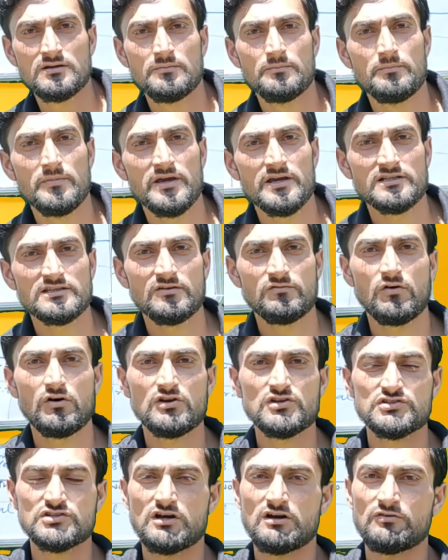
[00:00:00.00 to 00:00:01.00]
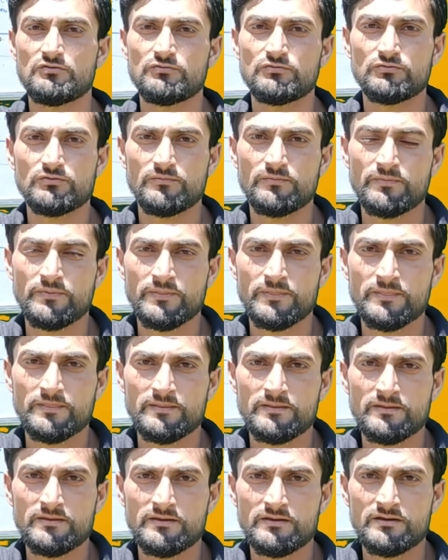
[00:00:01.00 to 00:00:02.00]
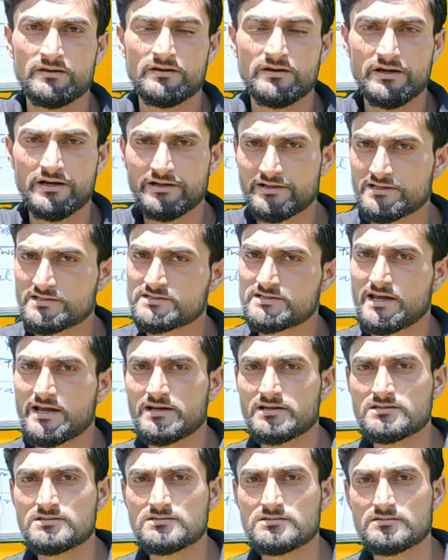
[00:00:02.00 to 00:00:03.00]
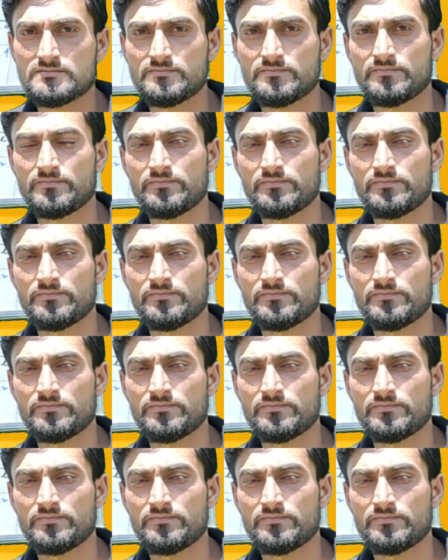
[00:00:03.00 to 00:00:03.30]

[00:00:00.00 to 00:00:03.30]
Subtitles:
make the walls of intestines,